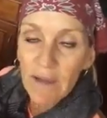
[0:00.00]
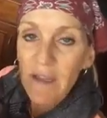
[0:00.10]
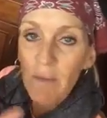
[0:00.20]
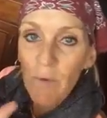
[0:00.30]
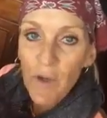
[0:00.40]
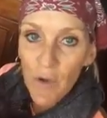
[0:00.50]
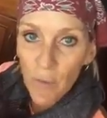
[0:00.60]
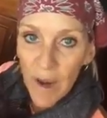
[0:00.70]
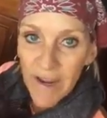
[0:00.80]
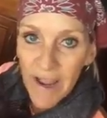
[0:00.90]
at keeping your
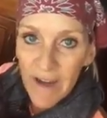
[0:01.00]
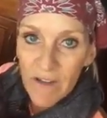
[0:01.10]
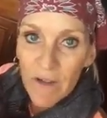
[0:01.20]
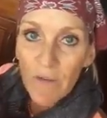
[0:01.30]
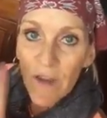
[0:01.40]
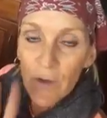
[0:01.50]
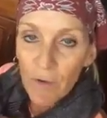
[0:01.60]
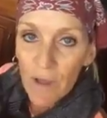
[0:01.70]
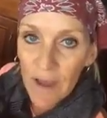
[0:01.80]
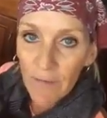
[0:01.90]
right active and
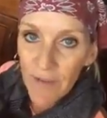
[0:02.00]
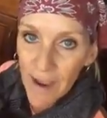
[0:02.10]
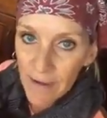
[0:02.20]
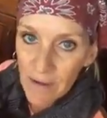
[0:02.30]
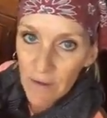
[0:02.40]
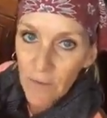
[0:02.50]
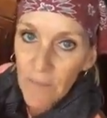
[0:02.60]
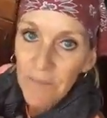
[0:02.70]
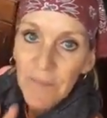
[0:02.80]
your left active